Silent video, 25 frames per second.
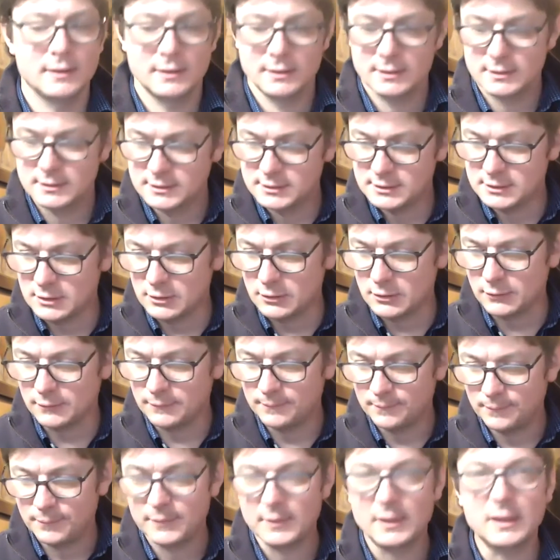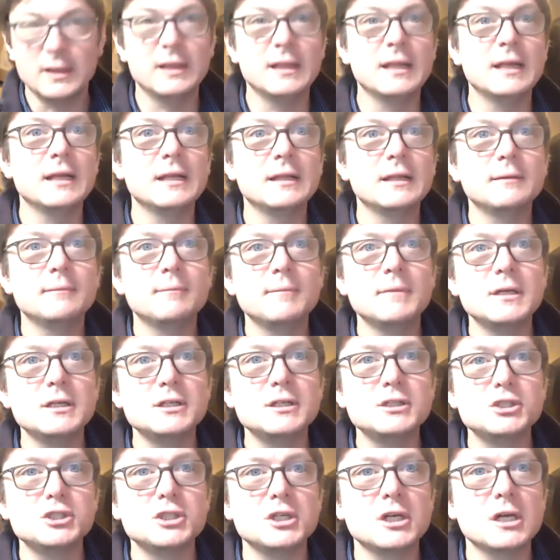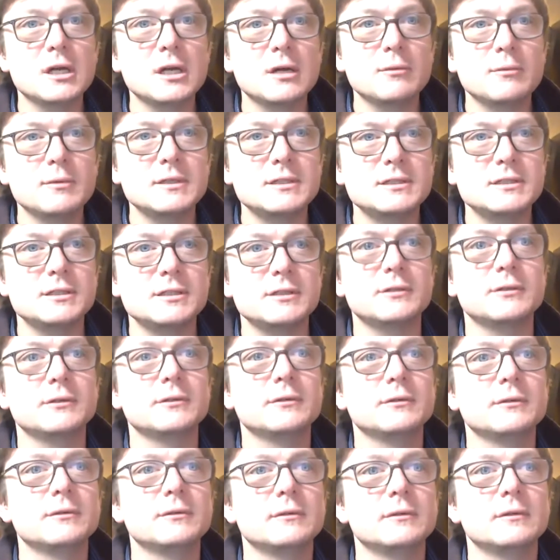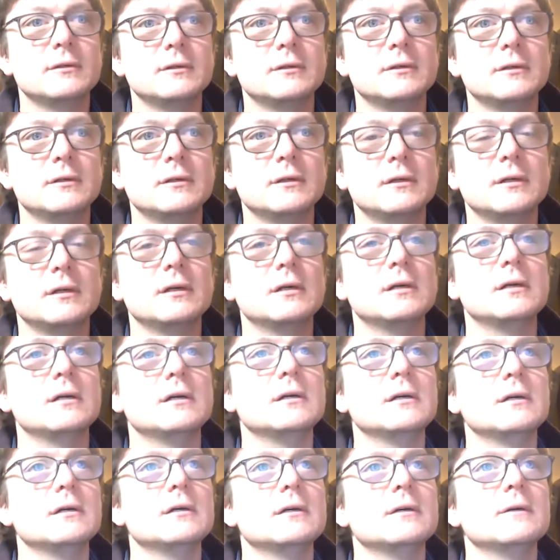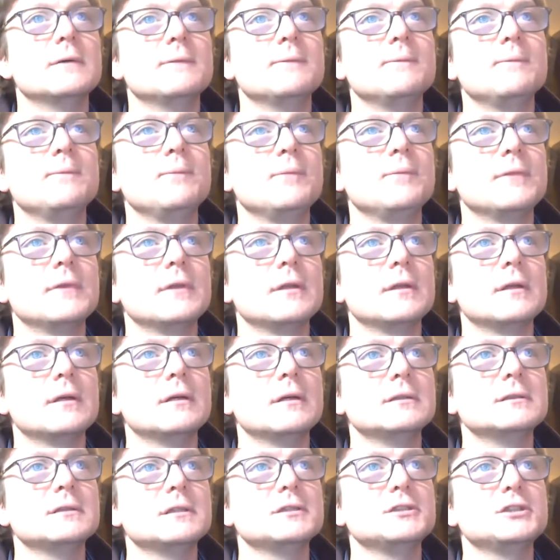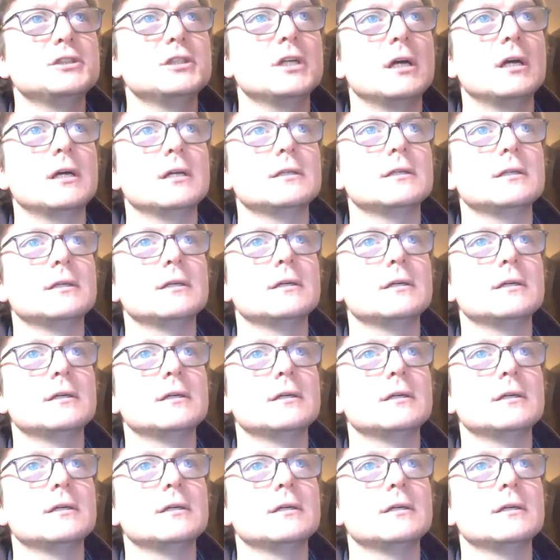So let me share with you the chart.